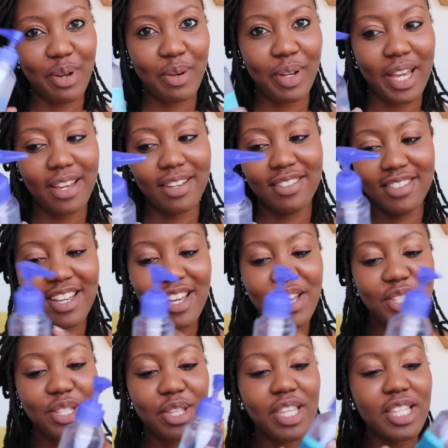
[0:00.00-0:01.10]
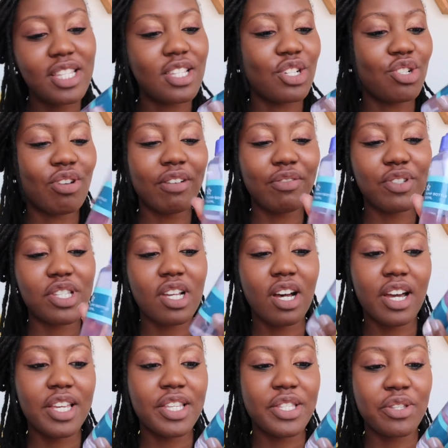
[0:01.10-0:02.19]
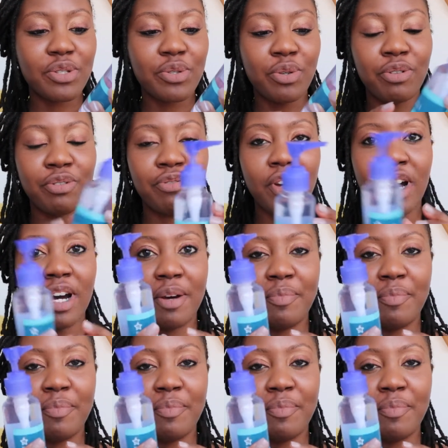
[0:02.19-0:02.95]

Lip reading: Okay, so this is a travel size sort of